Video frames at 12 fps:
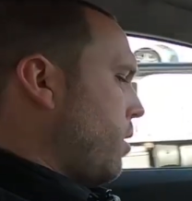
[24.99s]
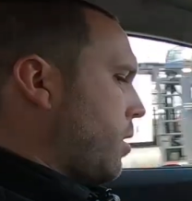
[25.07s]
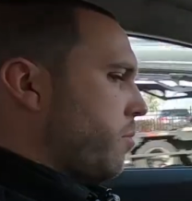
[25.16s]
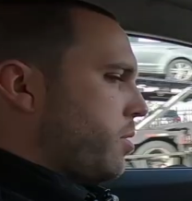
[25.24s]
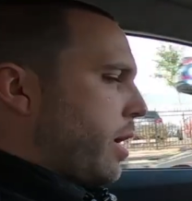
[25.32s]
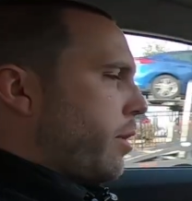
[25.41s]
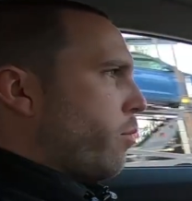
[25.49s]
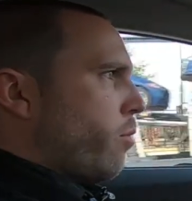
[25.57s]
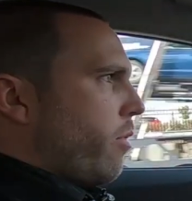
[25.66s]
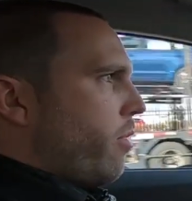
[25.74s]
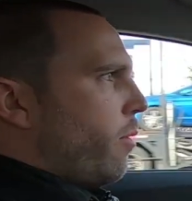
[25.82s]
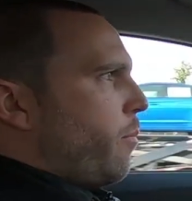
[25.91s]
Comes standard
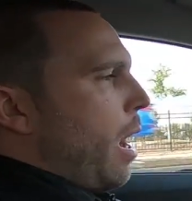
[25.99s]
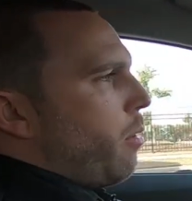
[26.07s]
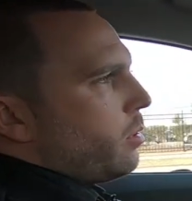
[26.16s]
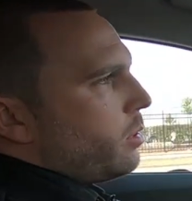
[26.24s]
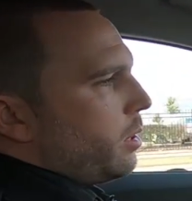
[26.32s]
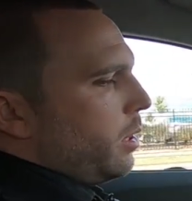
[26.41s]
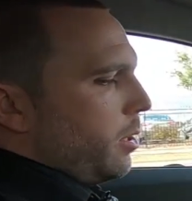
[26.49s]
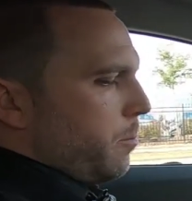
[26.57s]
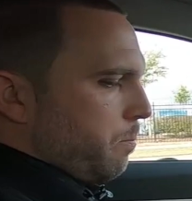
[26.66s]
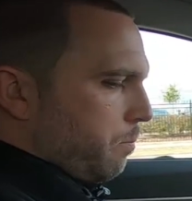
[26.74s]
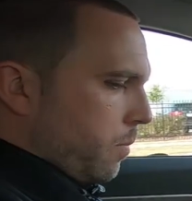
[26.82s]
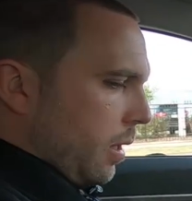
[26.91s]
with a power seat,
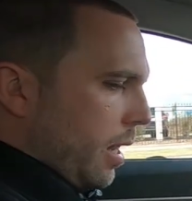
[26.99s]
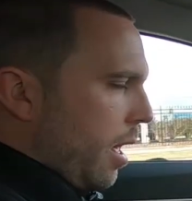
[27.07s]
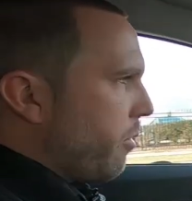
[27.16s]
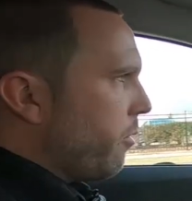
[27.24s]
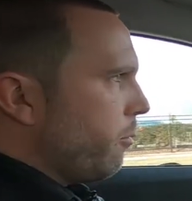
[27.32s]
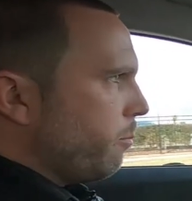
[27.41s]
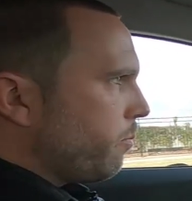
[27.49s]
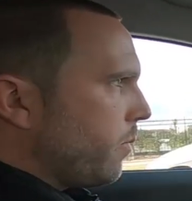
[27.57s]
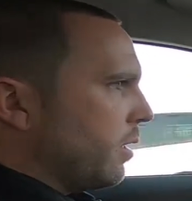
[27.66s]
leather